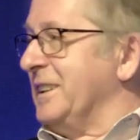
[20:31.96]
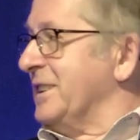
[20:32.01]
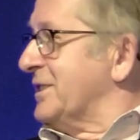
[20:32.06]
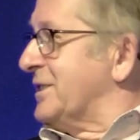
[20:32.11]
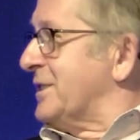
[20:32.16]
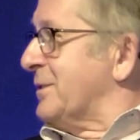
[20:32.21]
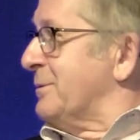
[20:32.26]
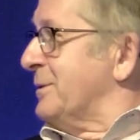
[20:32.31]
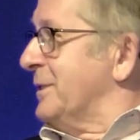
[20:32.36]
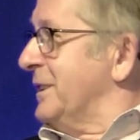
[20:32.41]

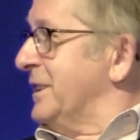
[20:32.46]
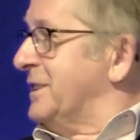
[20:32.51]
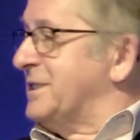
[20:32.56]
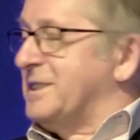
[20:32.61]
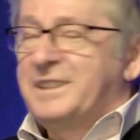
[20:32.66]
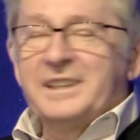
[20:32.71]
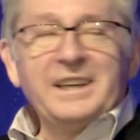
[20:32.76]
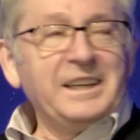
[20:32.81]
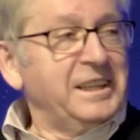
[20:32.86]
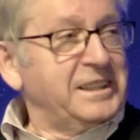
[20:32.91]
So
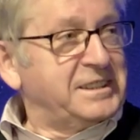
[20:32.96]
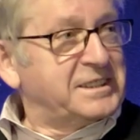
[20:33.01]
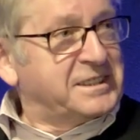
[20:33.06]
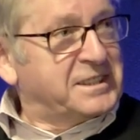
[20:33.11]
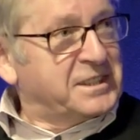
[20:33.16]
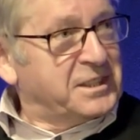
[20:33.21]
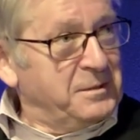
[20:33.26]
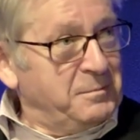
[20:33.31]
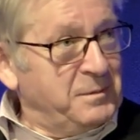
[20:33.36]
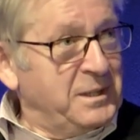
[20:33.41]
it's
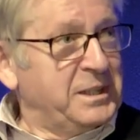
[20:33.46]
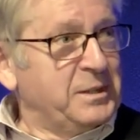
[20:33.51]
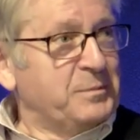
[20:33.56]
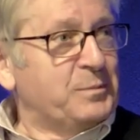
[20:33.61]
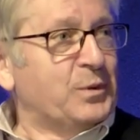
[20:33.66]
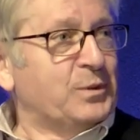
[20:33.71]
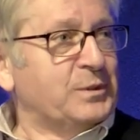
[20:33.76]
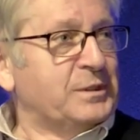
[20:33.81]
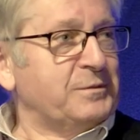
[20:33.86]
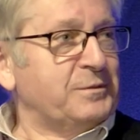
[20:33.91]
extremely
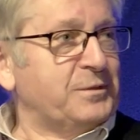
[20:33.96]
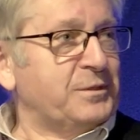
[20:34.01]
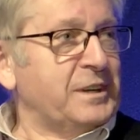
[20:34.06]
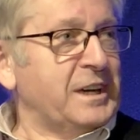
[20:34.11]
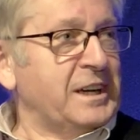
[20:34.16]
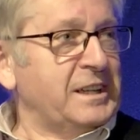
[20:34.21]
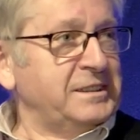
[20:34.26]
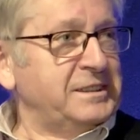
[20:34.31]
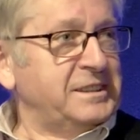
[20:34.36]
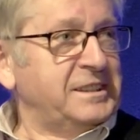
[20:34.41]
important for
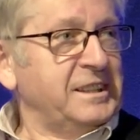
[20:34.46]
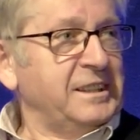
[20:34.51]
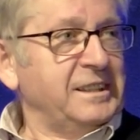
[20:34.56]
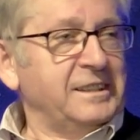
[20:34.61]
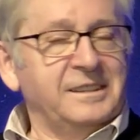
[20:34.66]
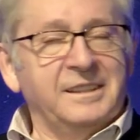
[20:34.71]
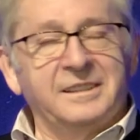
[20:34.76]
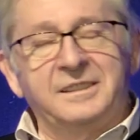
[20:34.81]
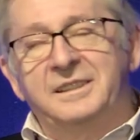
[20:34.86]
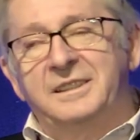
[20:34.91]
us
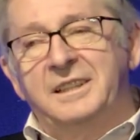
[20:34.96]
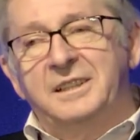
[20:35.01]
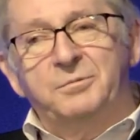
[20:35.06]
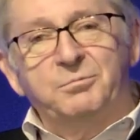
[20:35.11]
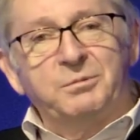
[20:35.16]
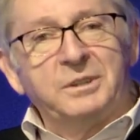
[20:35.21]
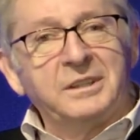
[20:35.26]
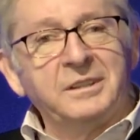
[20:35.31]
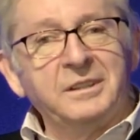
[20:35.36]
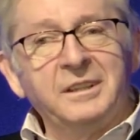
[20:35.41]
that
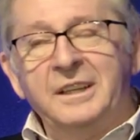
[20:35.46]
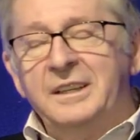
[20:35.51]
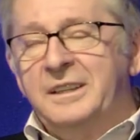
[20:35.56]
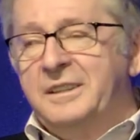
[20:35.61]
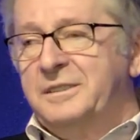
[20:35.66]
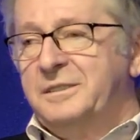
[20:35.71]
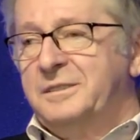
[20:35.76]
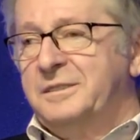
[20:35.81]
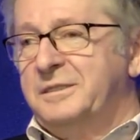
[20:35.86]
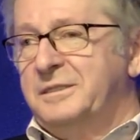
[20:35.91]

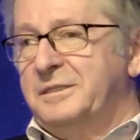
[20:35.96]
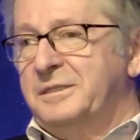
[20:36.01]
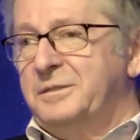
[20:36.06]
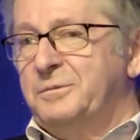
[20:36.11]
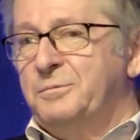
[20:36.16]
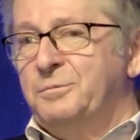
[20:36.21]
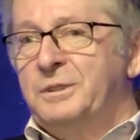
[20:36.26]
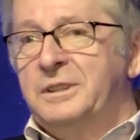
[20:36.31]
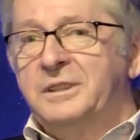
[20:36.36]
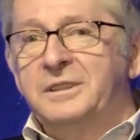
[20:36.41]

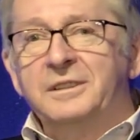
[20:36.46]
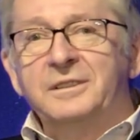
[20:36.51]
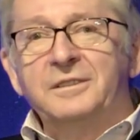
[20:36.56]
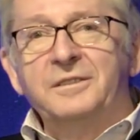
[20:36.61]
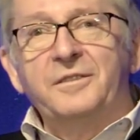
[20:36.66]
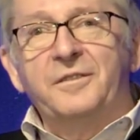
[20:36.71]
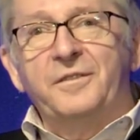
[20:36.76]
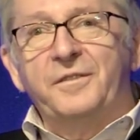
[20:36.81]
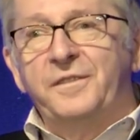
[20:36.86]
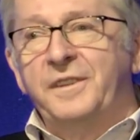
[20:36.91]
we'll
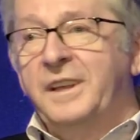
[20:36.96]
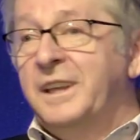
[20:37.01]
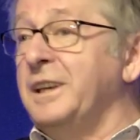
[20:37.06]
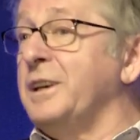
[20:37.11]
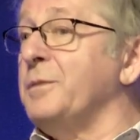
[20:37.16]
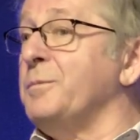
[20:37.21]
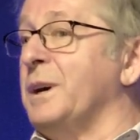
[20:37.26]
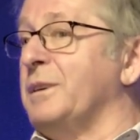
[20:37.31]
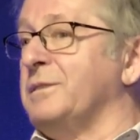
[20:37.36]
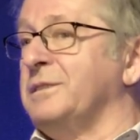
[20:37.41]

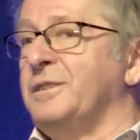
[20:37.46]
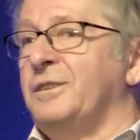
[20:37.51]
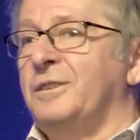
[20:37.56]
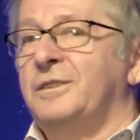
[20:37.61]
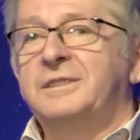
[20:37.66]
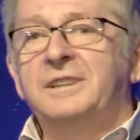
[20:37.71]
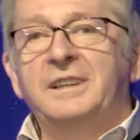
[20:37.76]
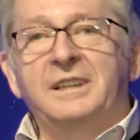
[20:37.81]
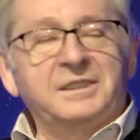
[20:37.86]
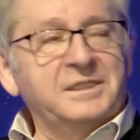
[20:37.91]
think about
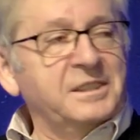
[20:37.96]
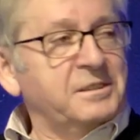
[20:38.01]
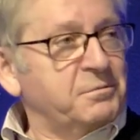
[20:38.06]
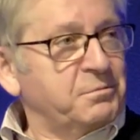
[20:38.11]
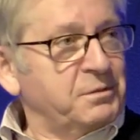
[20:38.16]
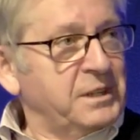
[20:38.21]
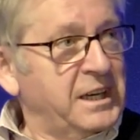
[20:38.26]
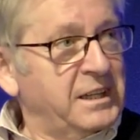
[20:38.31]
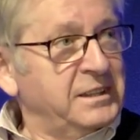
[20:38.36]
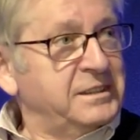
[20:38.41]
God as a
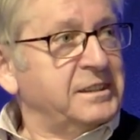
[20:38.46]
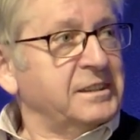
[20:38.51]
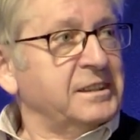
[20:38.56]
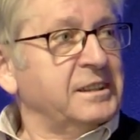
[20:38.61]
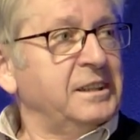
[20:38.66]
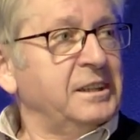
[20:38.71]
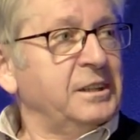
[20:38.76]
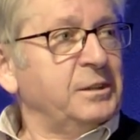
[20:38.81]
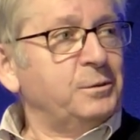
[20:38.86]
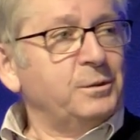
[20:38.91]

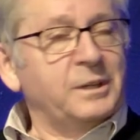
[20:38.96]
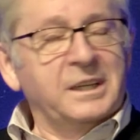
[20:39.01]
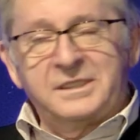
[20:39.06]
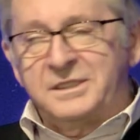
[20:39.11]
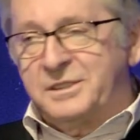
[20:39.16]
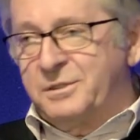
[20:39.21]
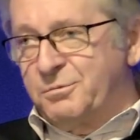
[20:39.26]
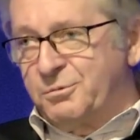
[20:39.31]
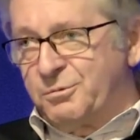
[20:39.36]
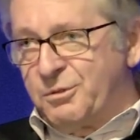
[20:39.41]
creator who
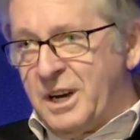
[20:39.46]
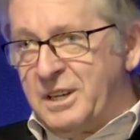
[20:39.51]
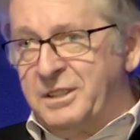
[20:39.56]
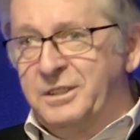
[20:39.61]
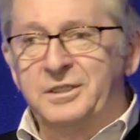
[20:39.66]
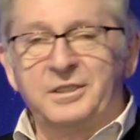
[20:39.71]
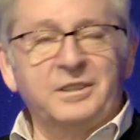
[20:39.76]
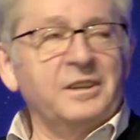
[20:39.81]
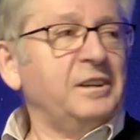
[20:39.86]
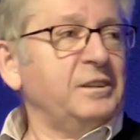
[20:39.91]
has the
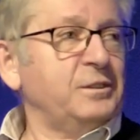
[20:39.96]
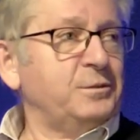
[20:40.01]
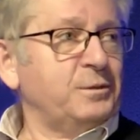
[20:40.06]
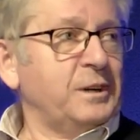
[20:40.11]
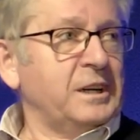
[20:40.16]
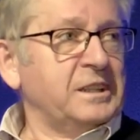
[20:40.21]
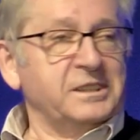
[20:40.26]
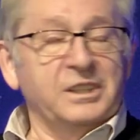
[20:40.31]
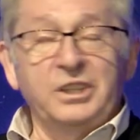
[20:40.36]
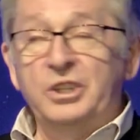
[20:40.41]
right to
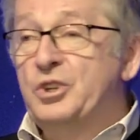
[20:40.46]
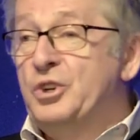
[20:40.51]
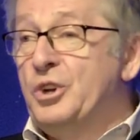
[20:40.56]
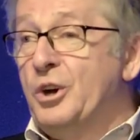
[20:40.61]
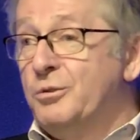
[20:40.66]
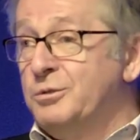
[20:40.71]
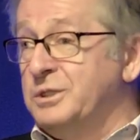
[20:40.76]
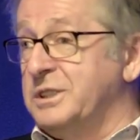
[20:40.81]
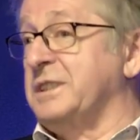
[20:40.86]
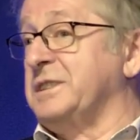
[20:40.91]
us. He
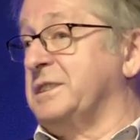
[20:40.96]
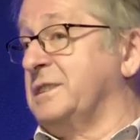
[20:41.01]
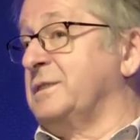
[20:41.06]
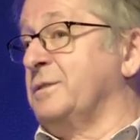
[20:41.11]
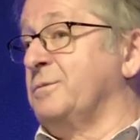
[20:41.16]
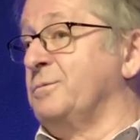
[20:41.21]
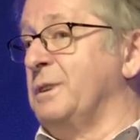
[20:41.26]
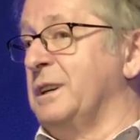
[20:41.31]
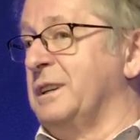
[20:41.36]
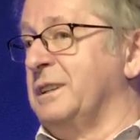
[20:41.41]
knows us
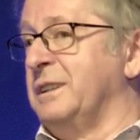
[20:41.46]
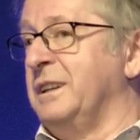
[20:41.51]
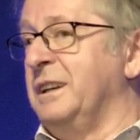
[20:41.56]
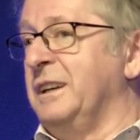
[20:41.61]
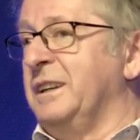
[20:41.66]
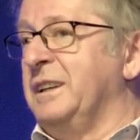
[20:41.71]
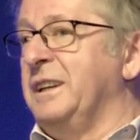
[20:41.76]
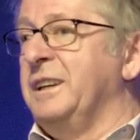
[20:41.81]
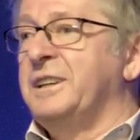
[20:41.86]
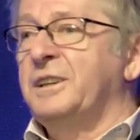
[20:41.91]
so well.
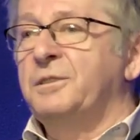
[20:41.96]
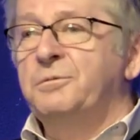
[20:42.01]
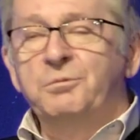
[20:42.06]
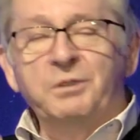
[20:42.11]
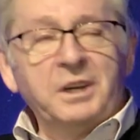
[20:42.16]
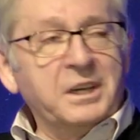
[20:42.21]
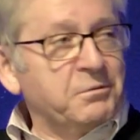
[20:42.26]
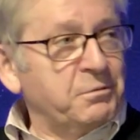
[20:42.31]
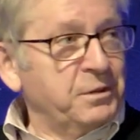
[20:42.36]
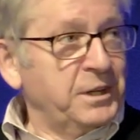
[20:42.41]
He can
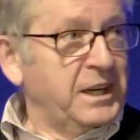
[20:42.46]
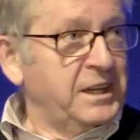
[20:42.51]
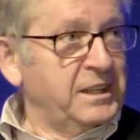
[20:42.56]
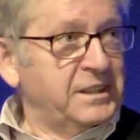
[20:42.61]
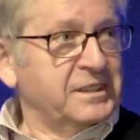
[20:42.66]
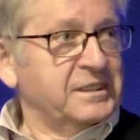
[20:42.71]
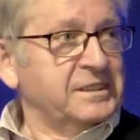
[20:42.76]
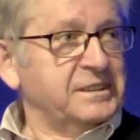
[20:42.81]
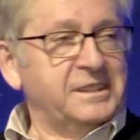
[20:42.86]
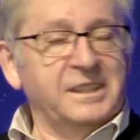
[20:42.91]

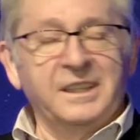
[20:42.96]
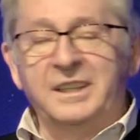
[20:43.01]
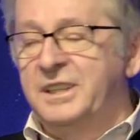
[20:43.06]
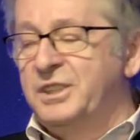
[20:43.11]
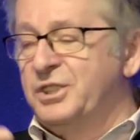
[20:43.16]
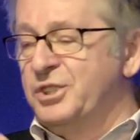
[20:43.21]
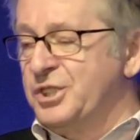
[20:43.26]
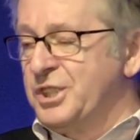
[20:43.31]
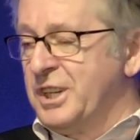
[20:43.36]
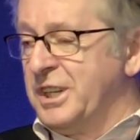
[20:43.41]
recreate us. He
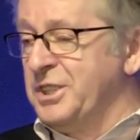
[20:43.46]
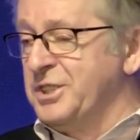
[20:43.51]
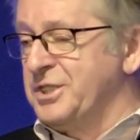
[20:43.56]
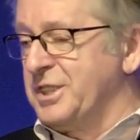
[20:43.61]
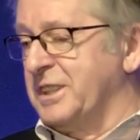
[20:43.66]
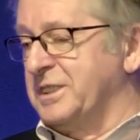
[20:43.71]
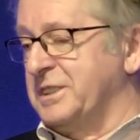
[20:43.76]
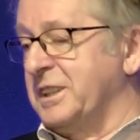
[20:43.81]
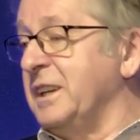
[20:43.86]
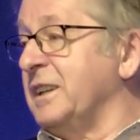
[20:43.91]
can change
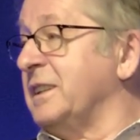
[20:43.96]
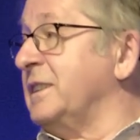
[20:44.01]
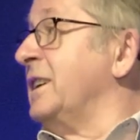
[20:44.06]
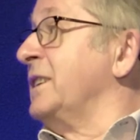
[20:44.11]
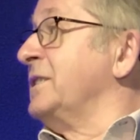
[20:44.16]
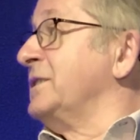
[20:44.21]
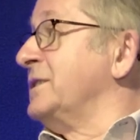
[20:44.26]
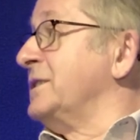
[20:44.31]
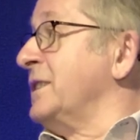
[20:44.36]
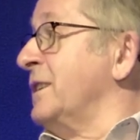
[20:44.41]
us.
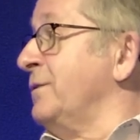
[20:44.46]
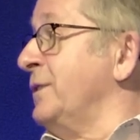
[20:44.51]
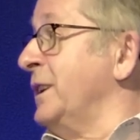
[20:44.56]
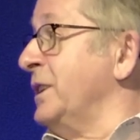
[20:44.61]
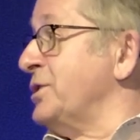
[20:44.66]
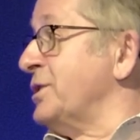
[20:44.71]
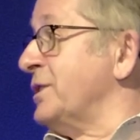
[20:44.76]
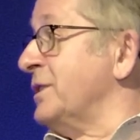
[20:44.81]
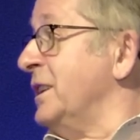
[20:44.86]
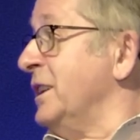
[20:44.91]
That's
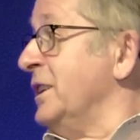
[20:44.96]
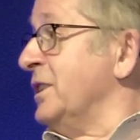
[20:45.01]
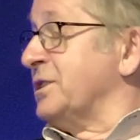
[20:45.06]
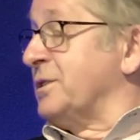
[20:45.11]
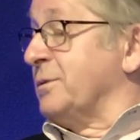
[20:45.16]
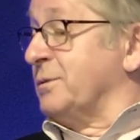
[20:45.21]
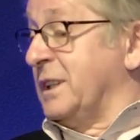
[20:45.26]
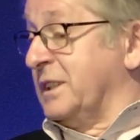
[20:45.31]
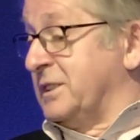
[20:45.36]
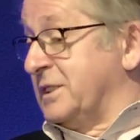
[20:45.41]
salvation.
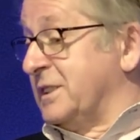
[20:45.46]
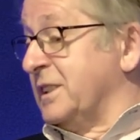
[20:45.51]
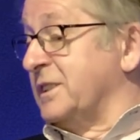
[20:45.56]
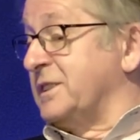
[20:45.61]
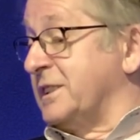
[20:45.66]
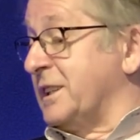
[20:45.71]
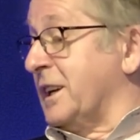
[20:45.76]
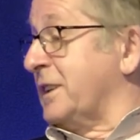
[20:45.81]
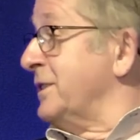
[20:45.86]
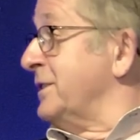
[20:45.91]
So that's the
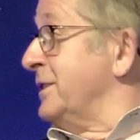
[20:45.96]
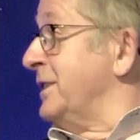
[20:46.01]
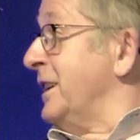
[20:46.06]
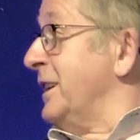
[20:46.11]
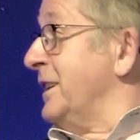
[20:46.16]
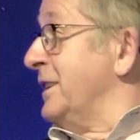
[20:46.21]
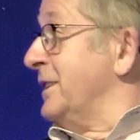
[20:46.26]
second